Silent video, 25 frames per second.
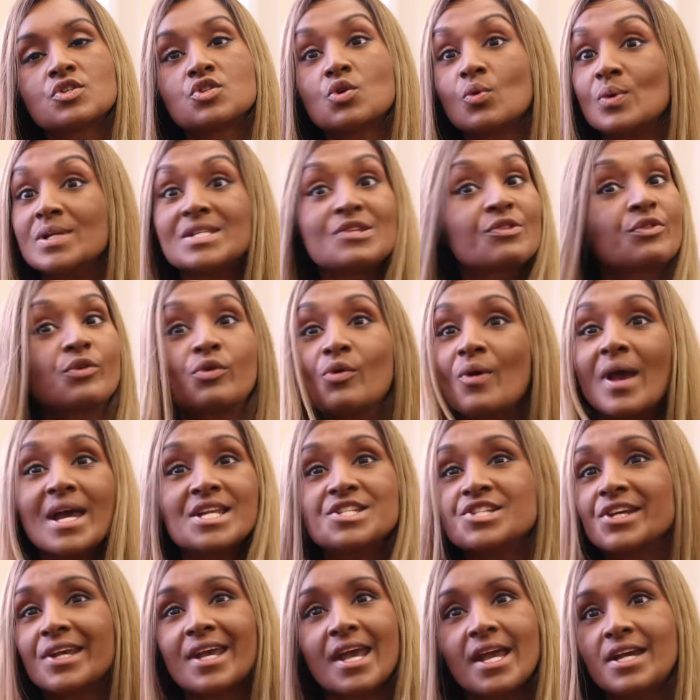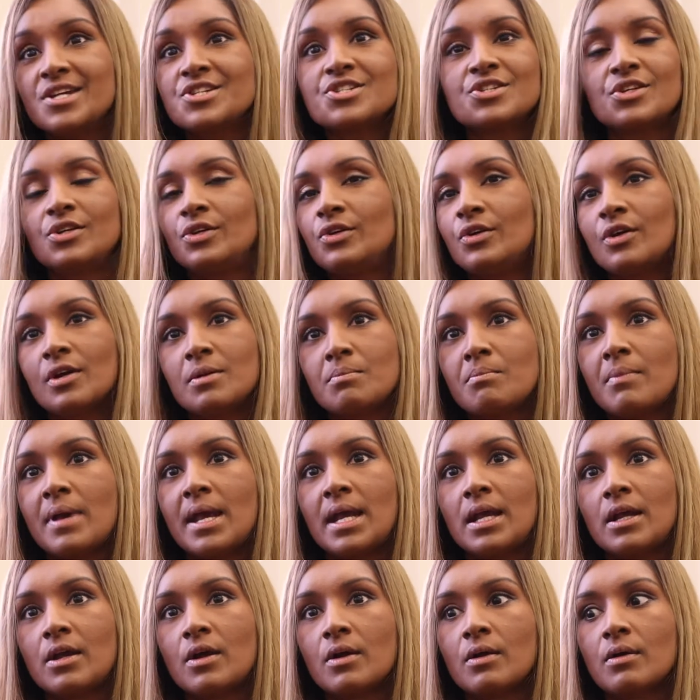So it's through education you can
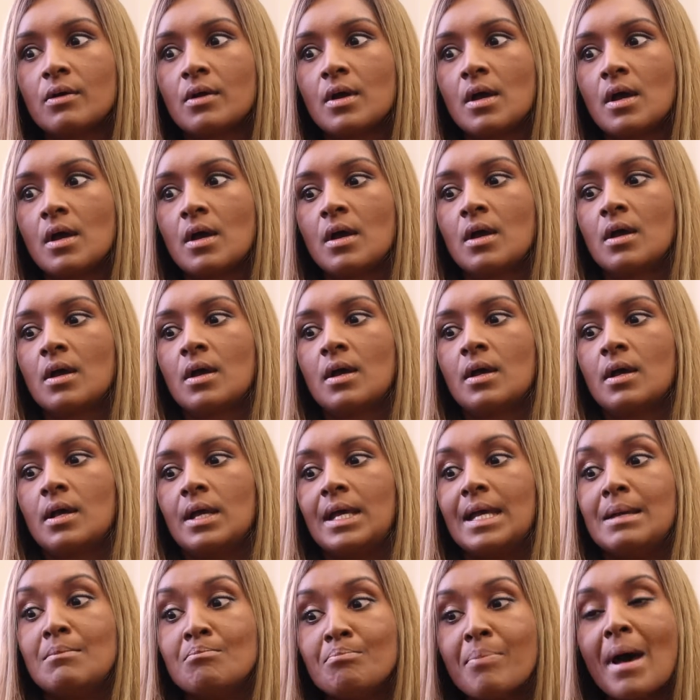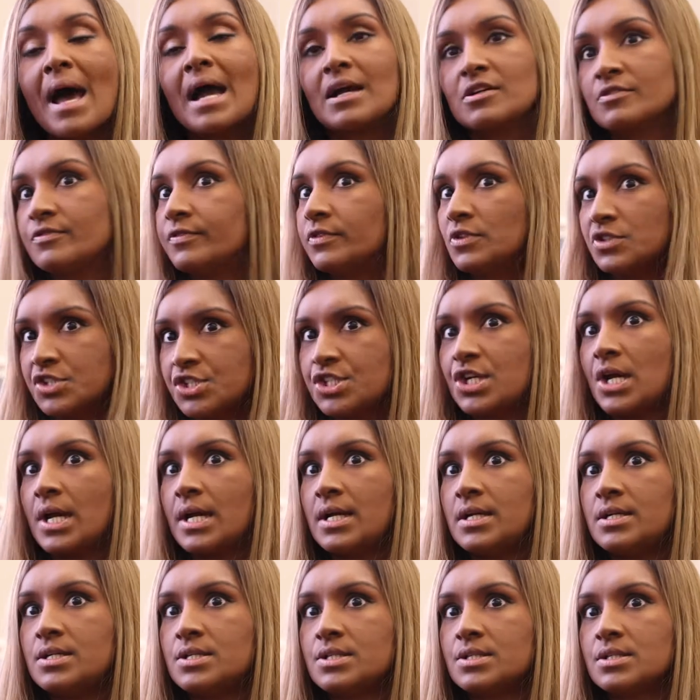make impactful
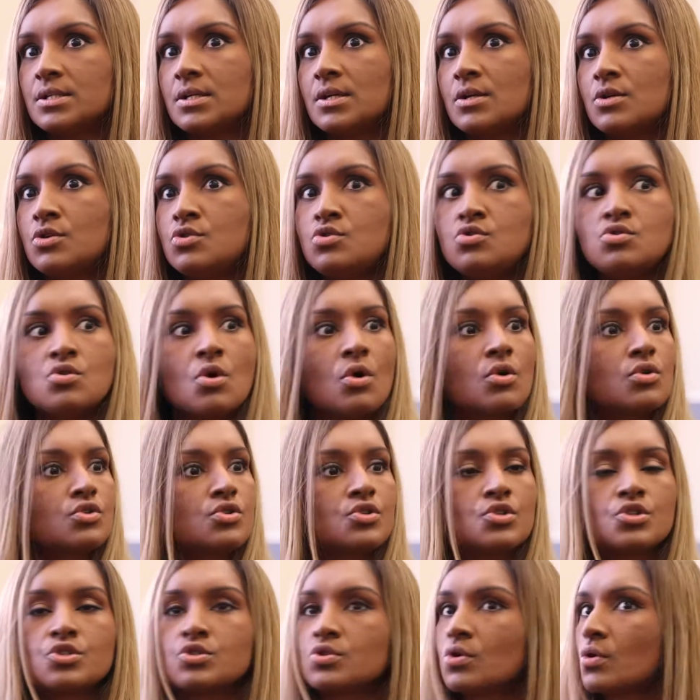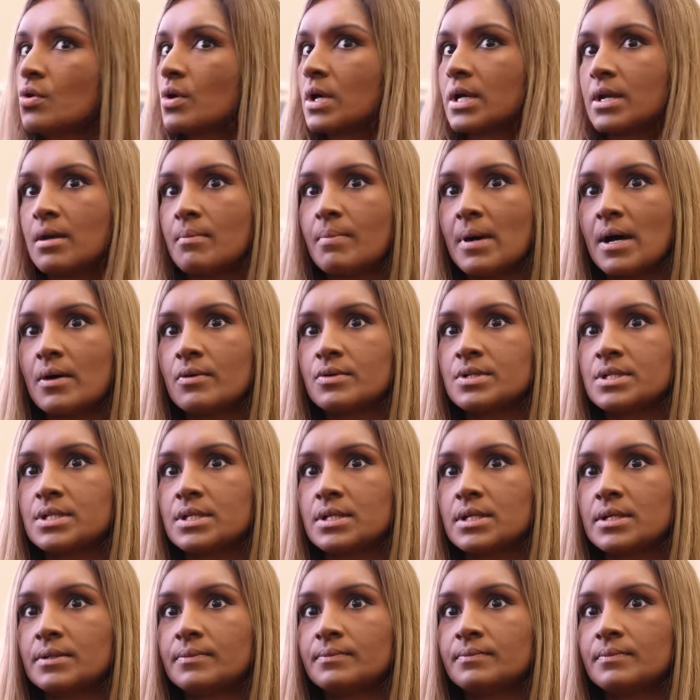change, not just talking about
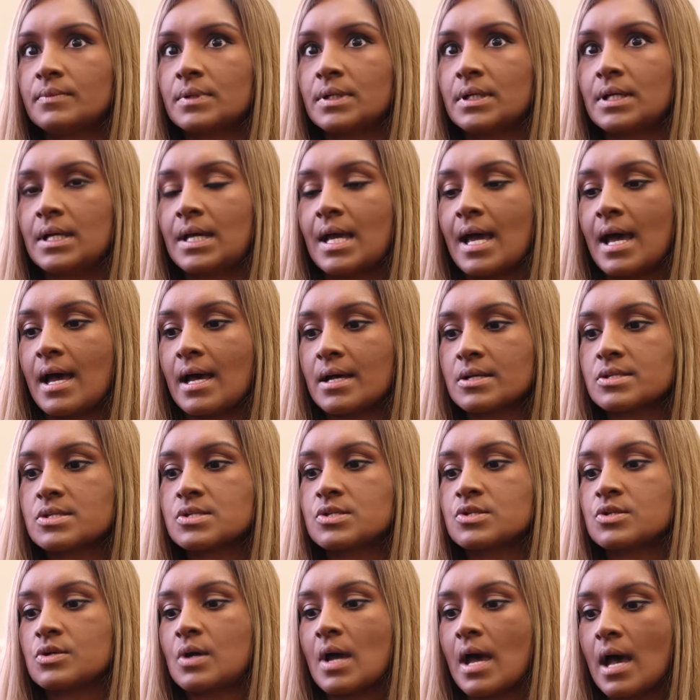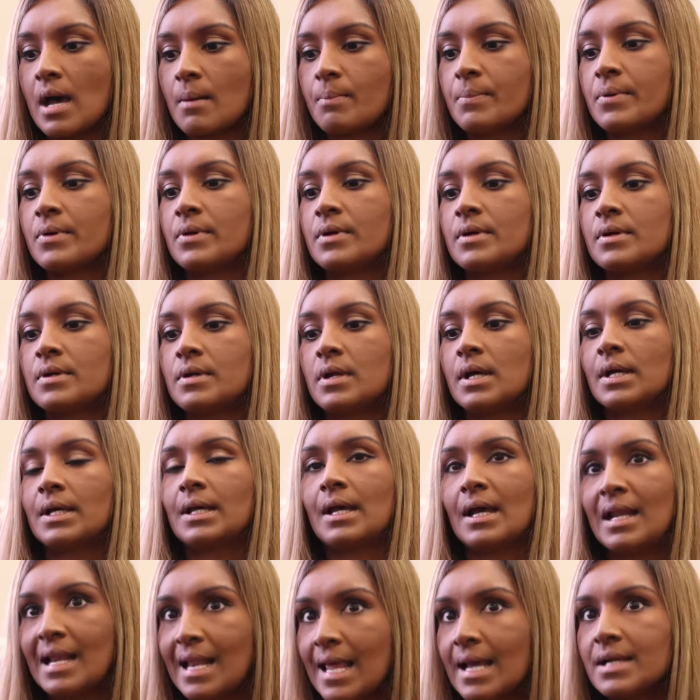it. It has to happen
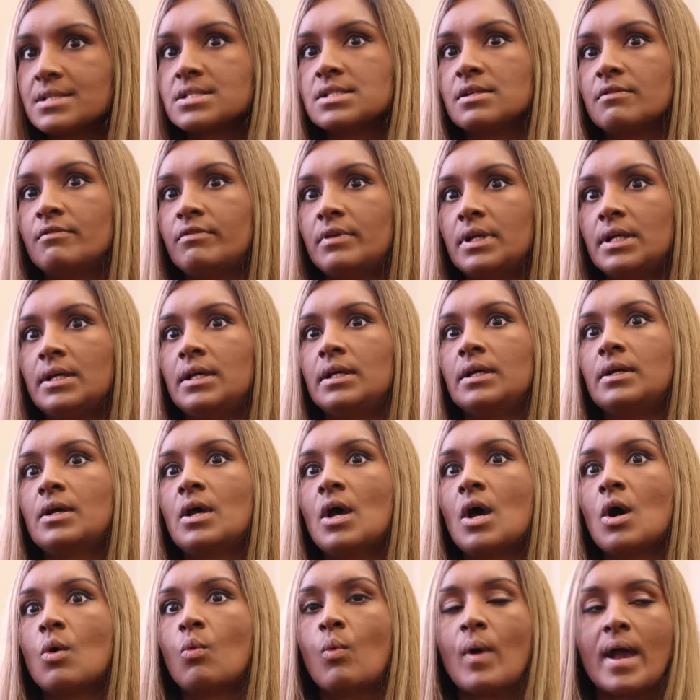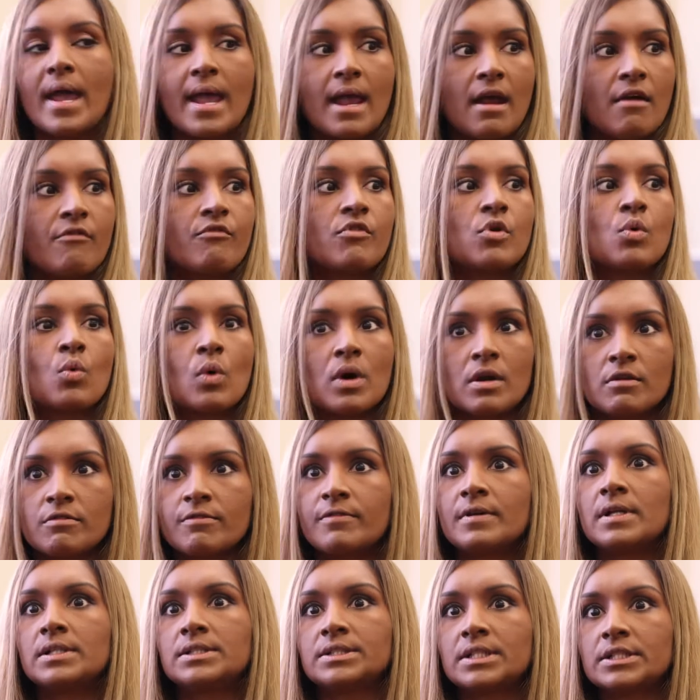collectively where everyone
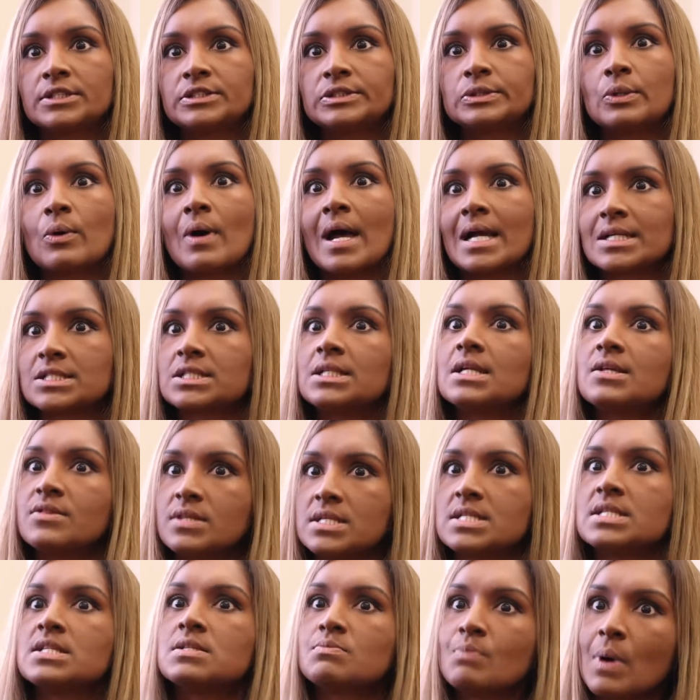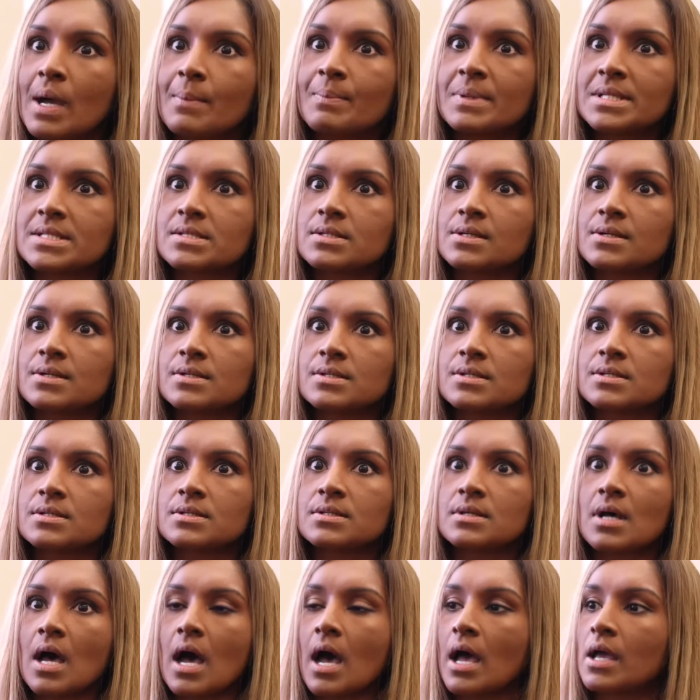feels as though actually this is my
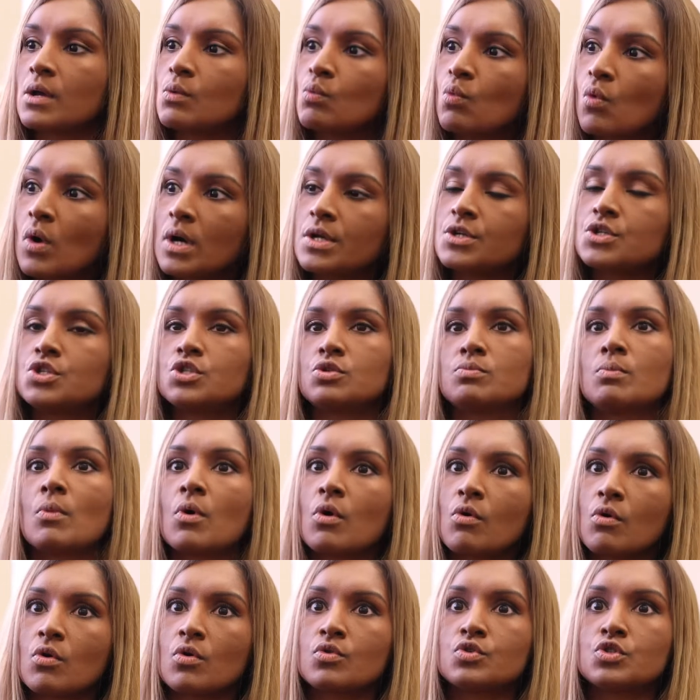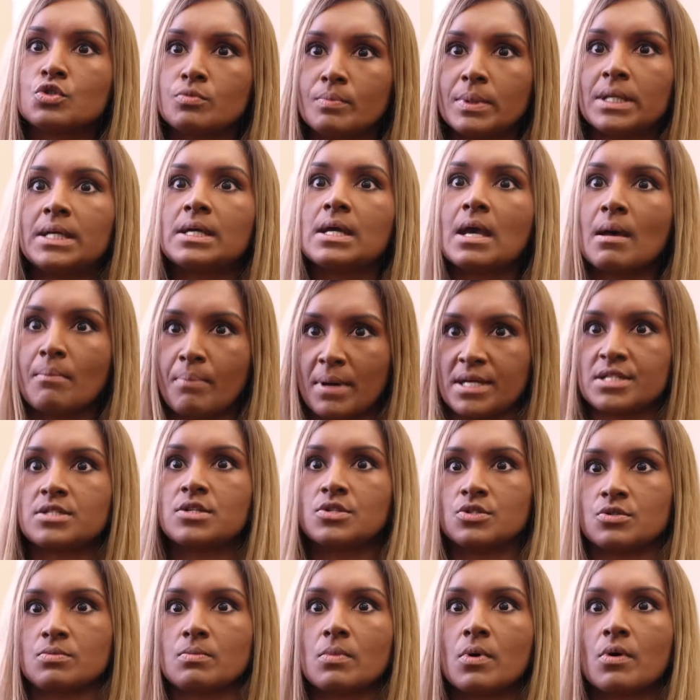business. I want tomorrow to be a
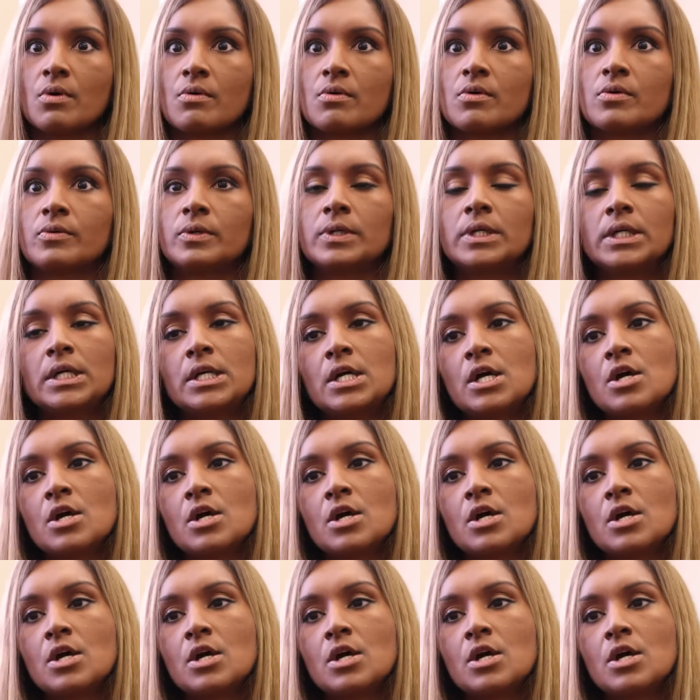better tomorrow.